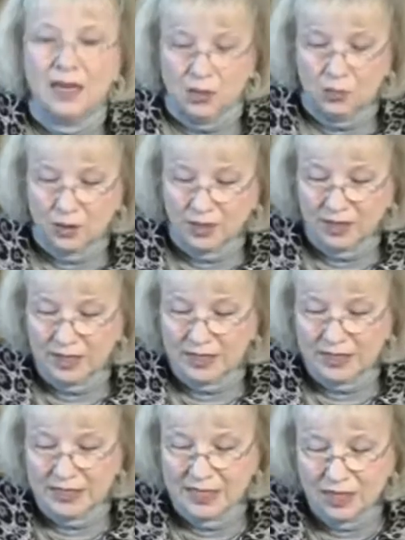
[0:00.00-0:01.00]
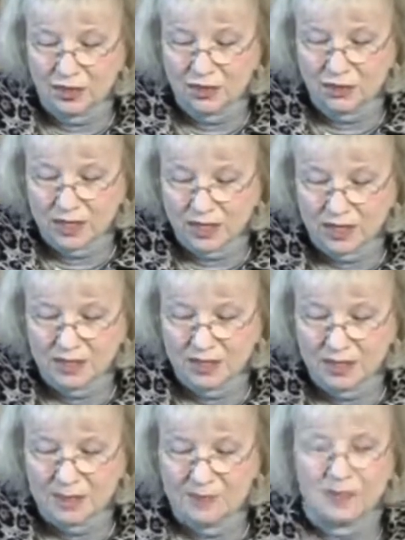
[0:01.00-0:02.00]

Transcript: and we're going to continue this,